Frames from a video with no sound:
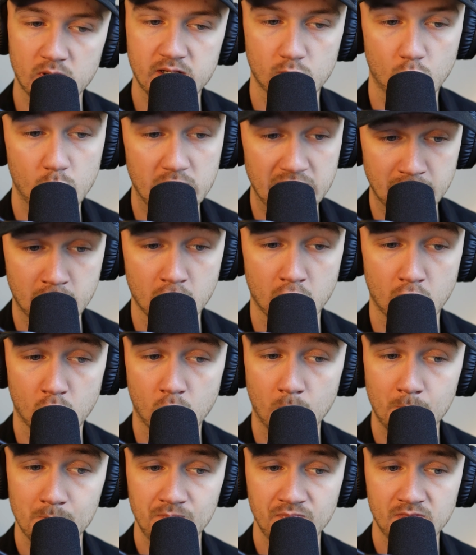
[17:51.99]
we
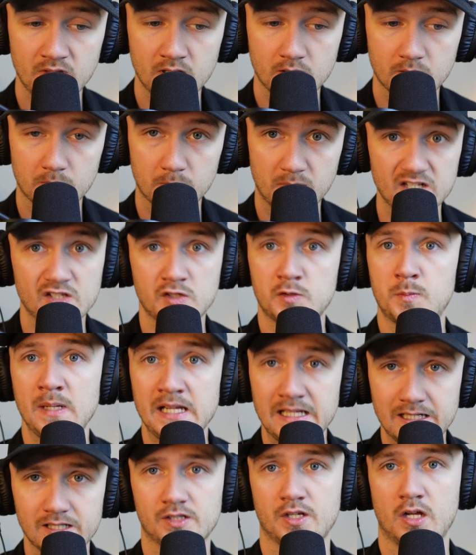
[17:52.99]
go, but
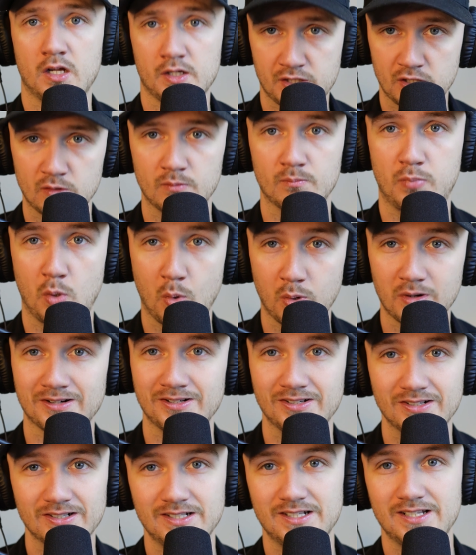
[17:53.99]
speed is also
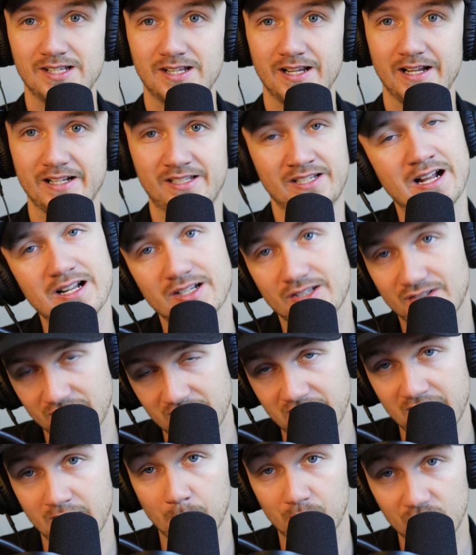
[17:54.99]
important. It's not
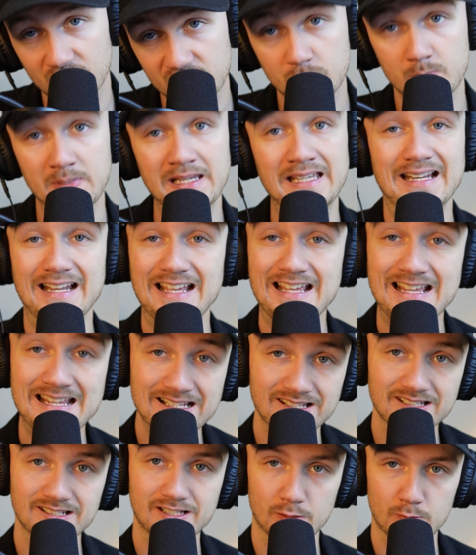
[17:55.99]
saying speed
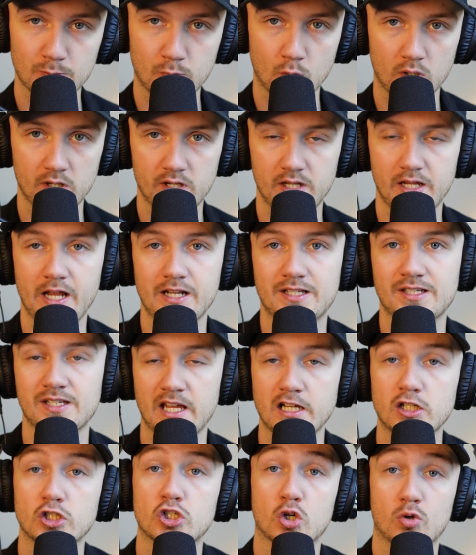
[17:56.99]
isn't important, it's
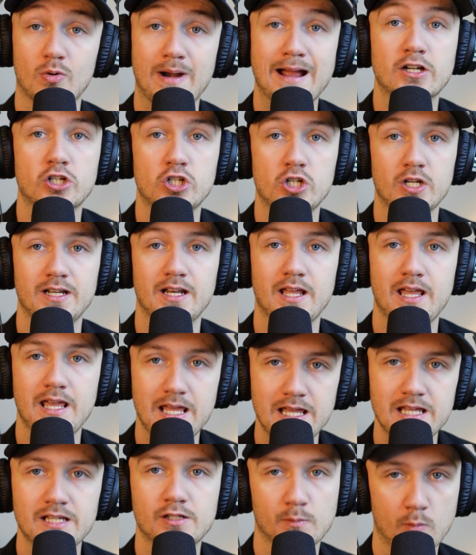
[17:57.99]
saying direction
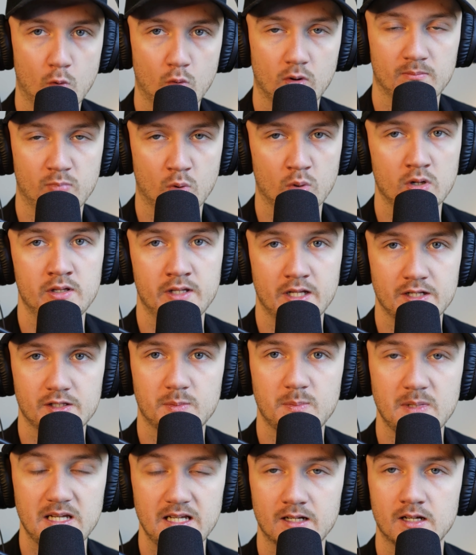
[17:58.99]
is more important than
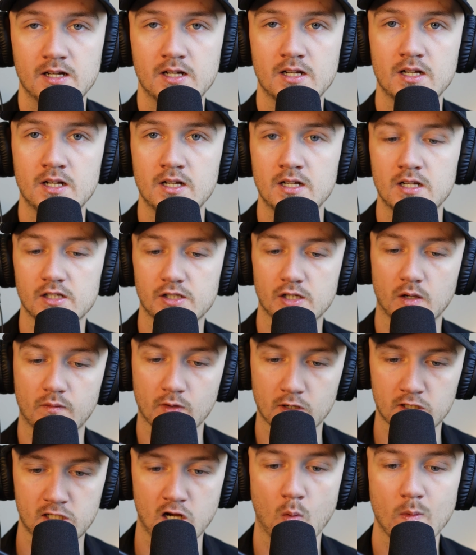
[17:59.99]
speed. So, if
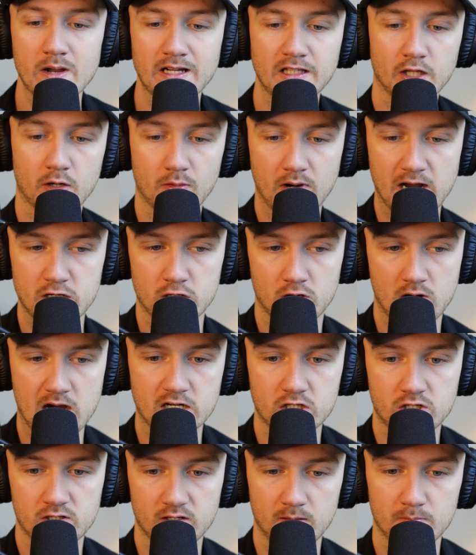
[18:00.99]
we're going in the right
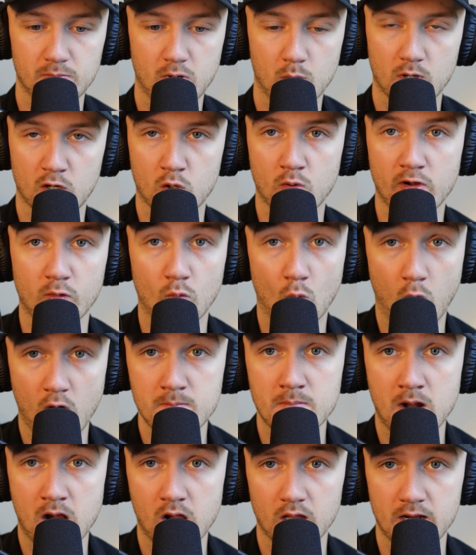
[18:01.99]
direction, but we're going
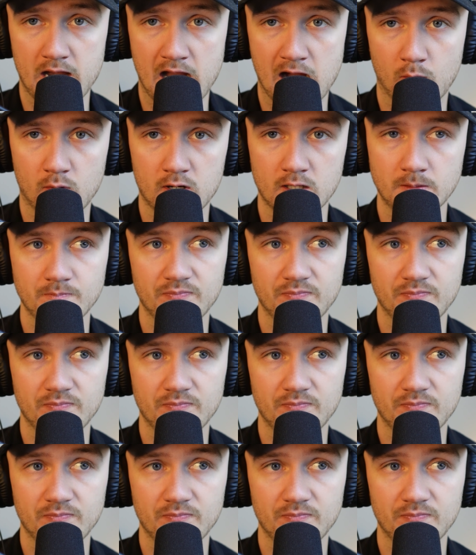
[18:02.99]
one mile an hour,